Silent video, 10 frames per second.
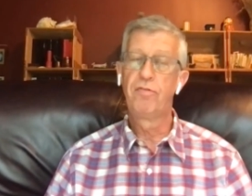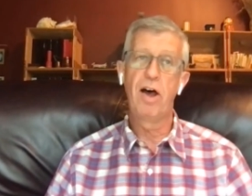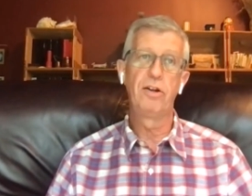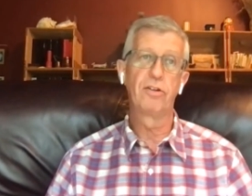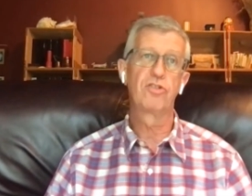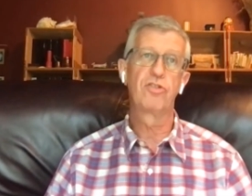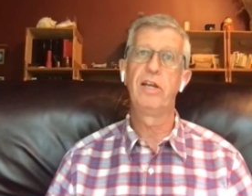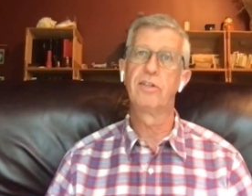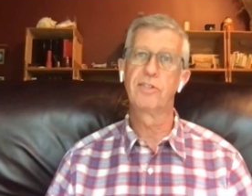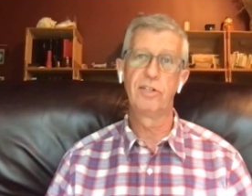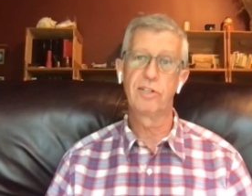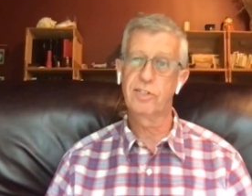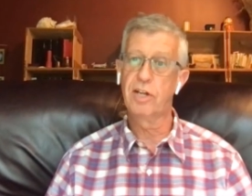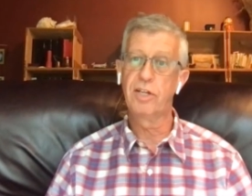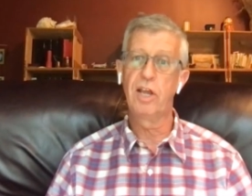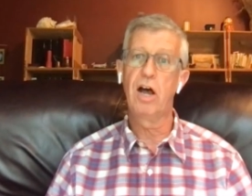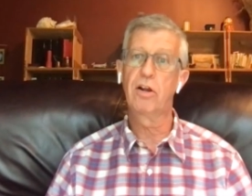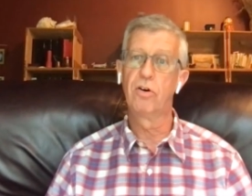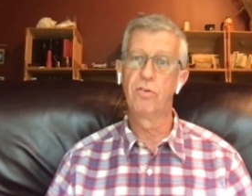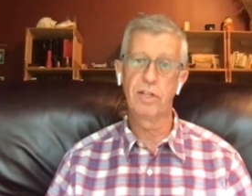final trails into
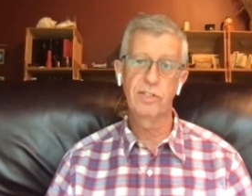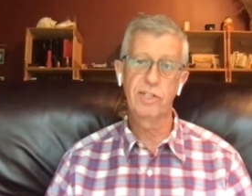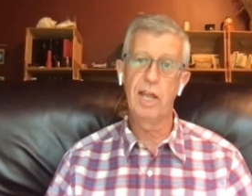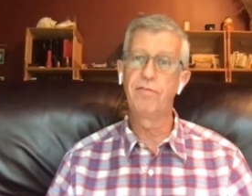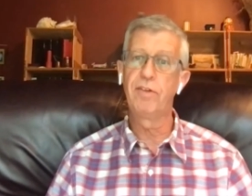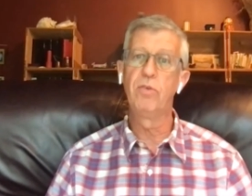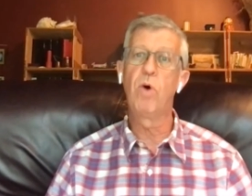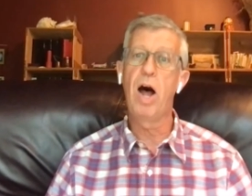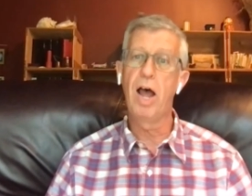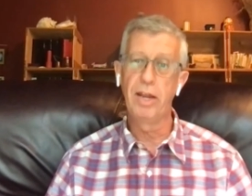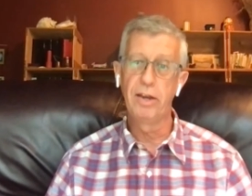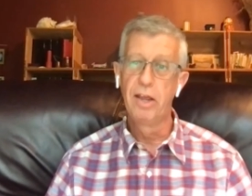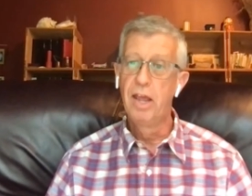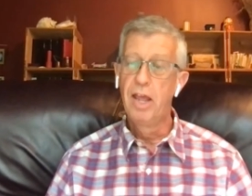Santiago that's 10 feet wide,